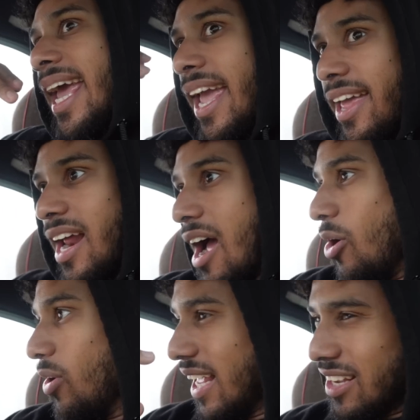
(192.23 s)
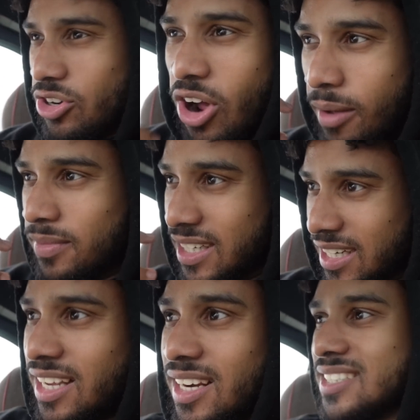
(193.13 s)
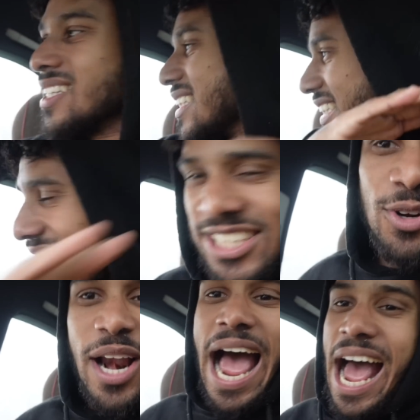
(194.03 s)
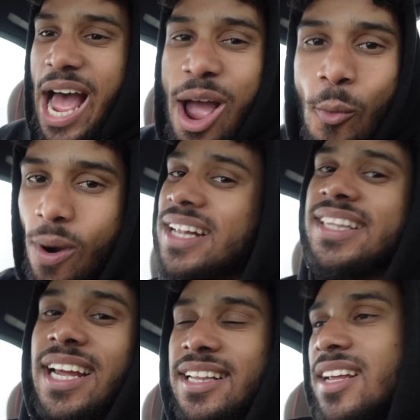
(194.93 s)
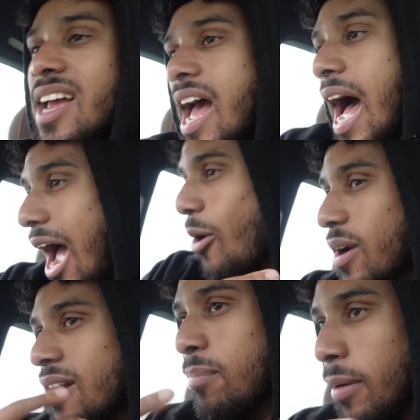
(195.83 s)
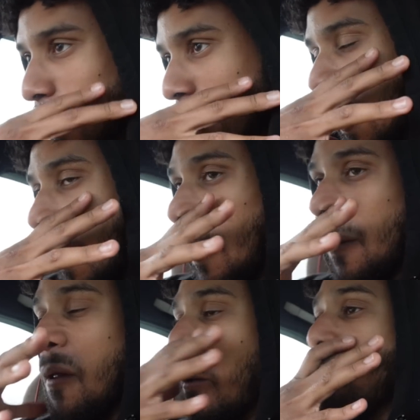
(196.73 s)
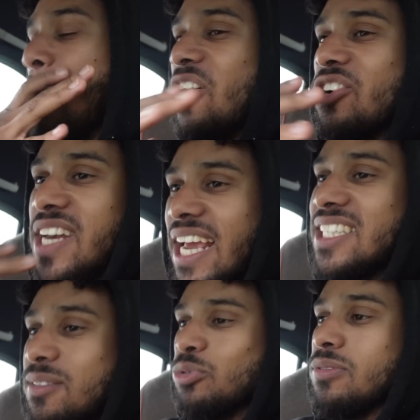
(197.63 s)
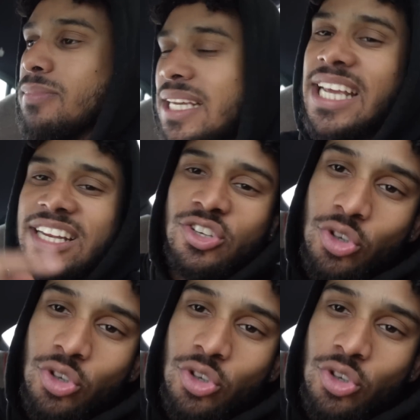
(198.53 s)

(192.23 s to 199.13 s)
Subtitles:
and how, like, you know, I'm the realest. That's all I want. That I want to build a connection between me and